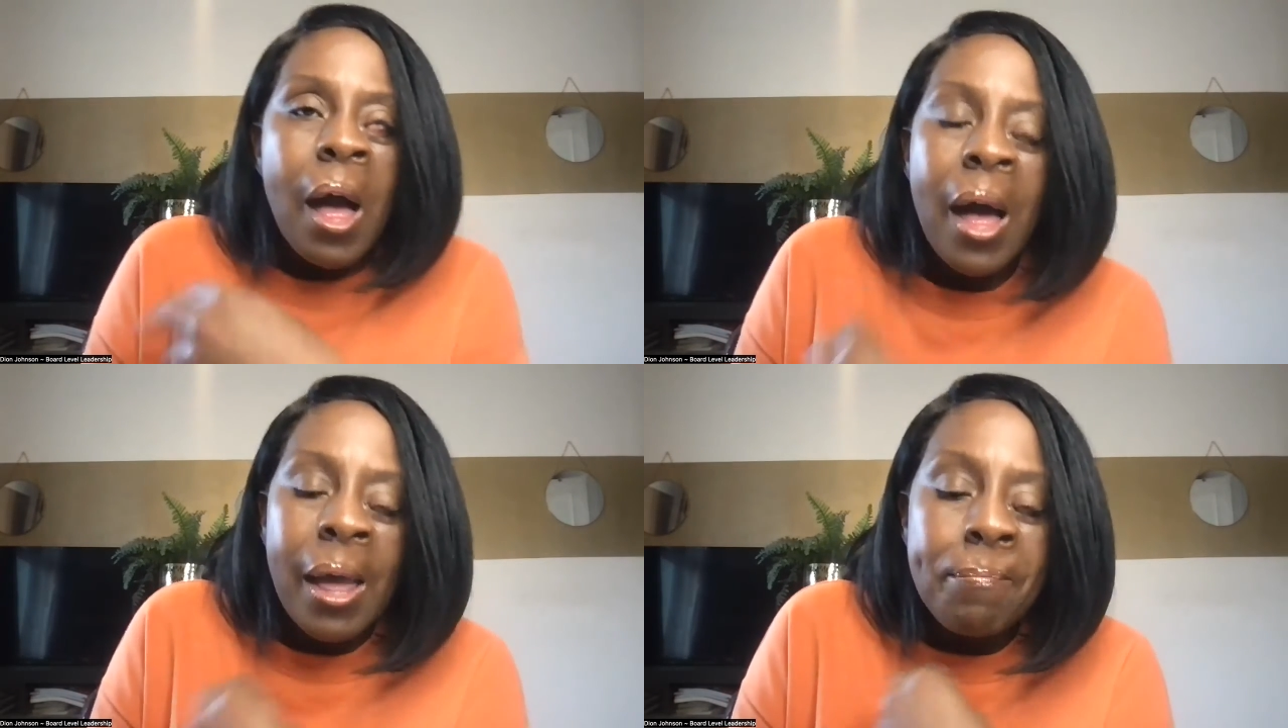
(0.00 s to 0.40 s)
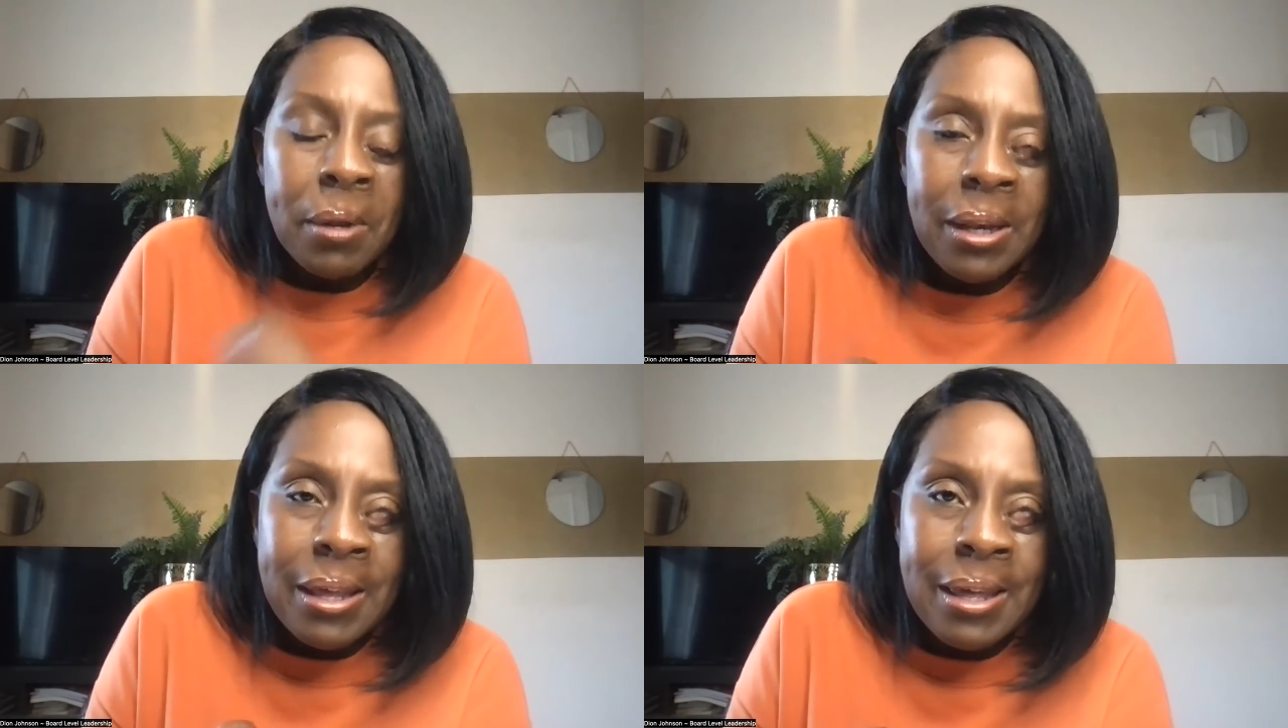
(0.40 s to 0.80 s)
I
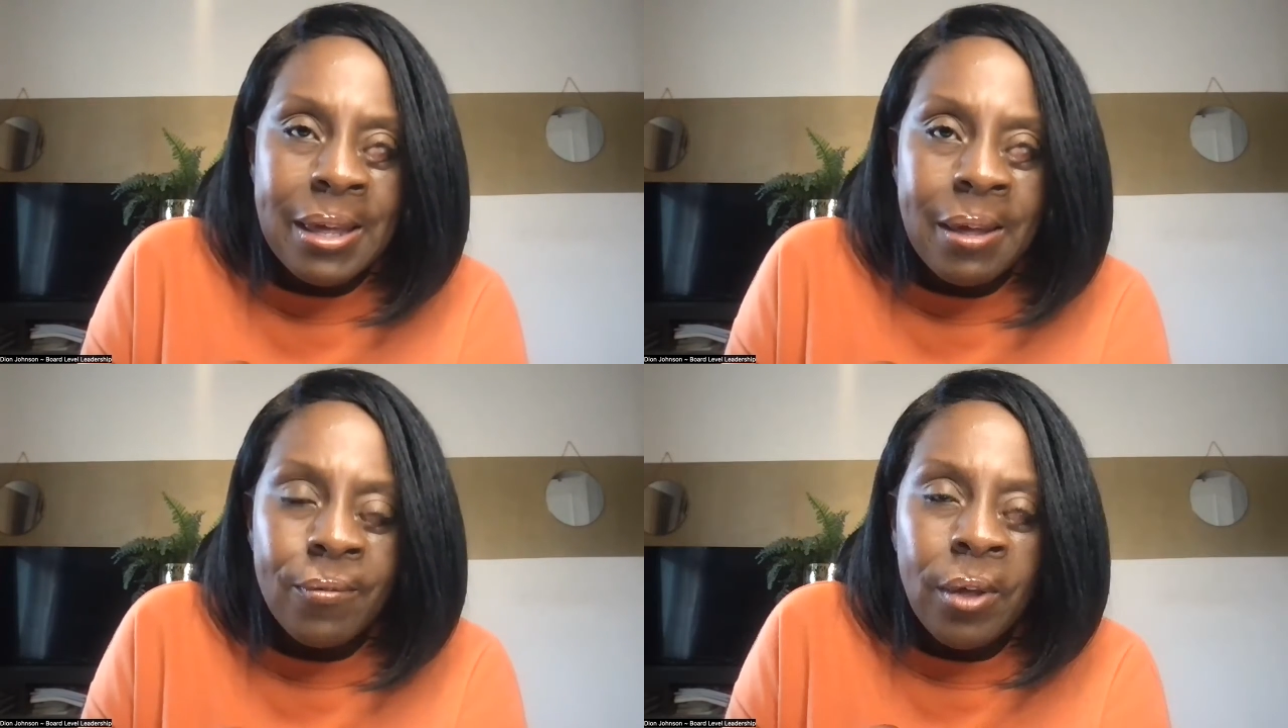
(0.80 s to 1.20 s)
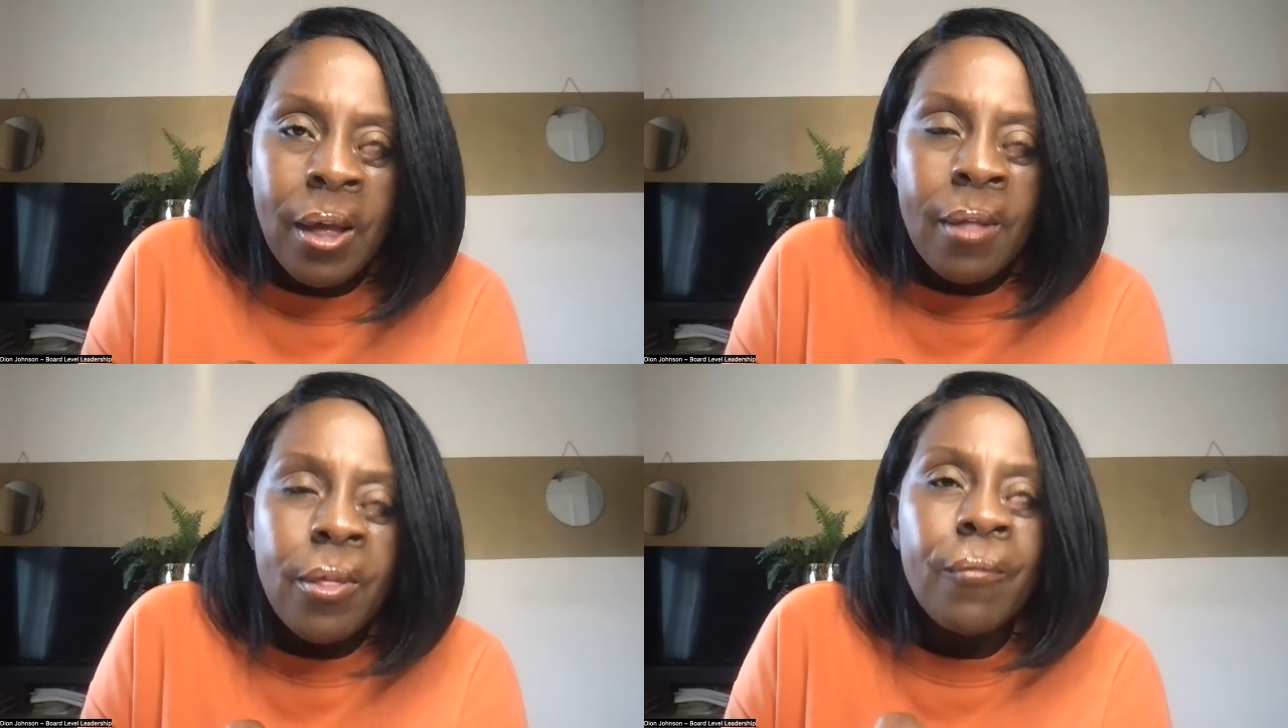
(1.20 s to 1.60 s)
believe
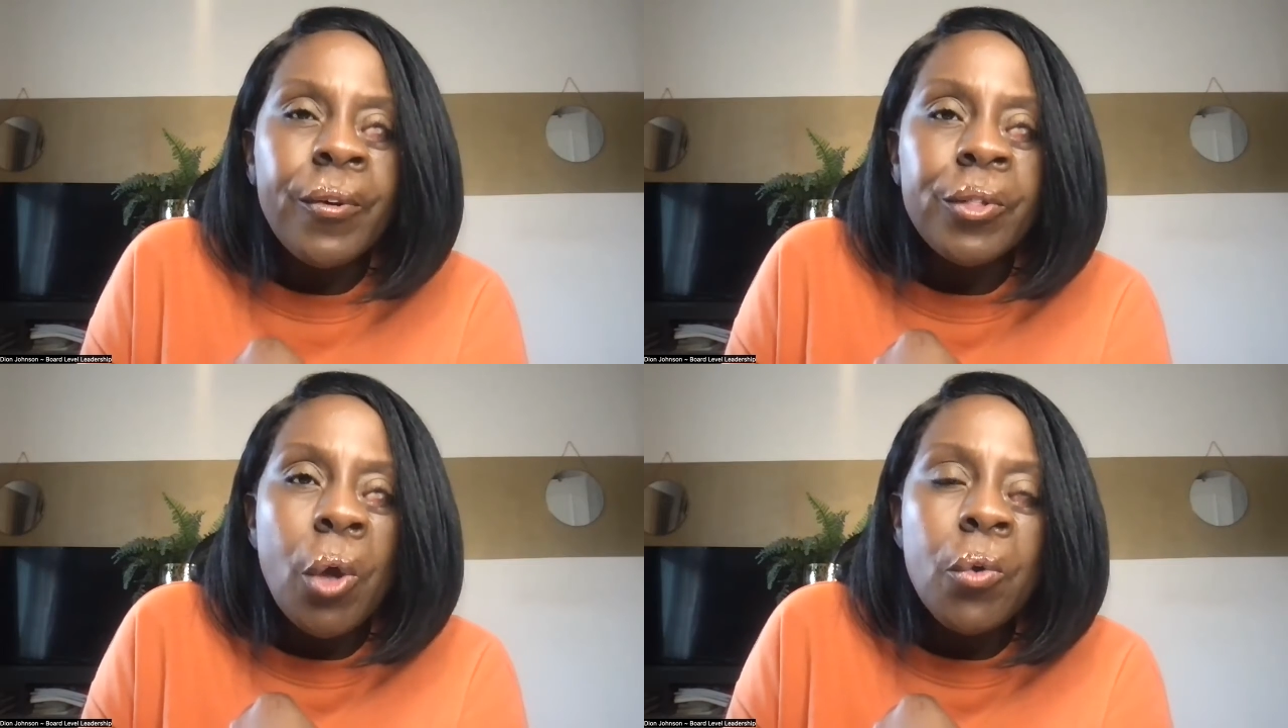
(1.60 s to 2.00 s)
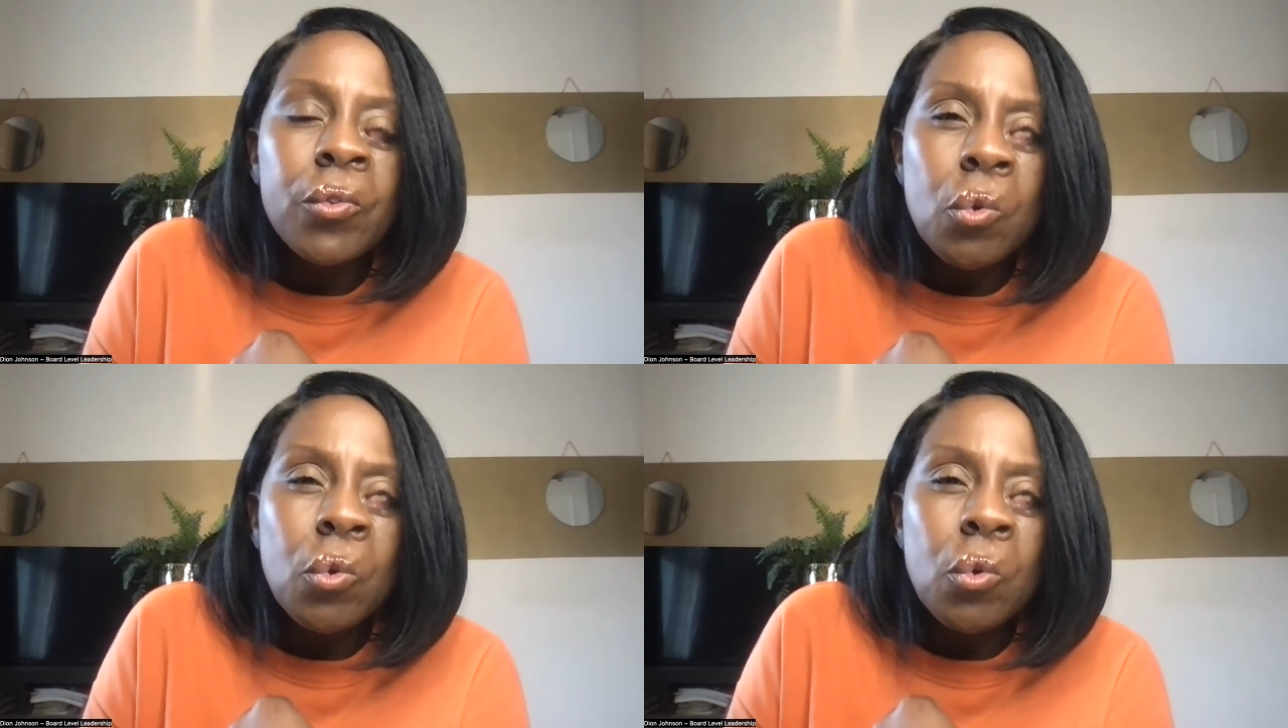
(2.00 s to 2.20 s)
that for those